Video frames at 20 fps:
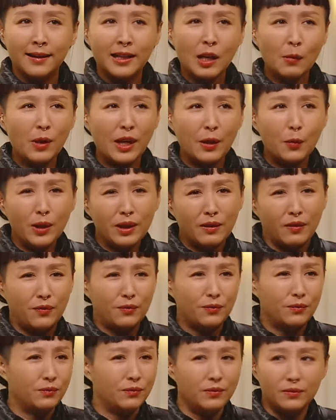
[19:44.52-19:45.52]
Then I was like, what the f-
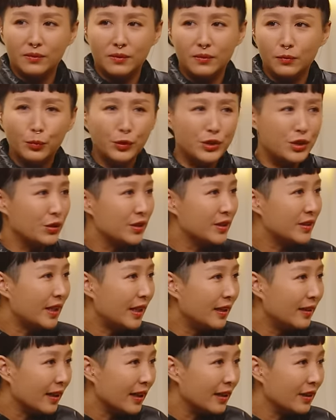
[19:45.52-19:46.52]
would yeah. you say
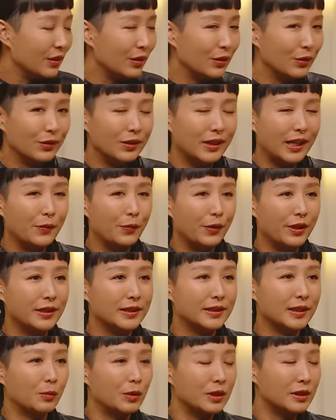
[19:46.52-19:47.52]
that, you know? Like, we're in
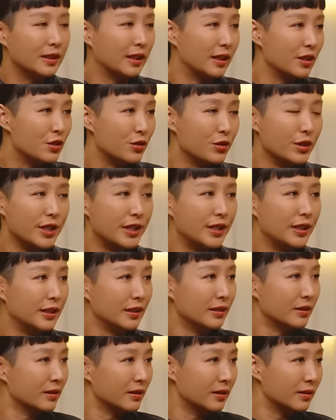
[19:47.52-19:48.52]
someone's country,
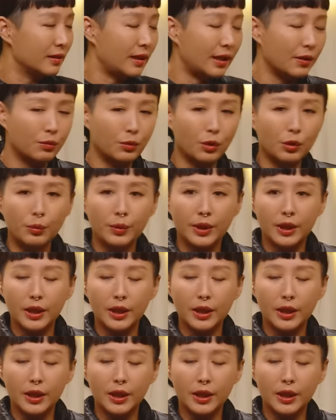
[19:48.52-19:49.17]
let's just yeah. like roll with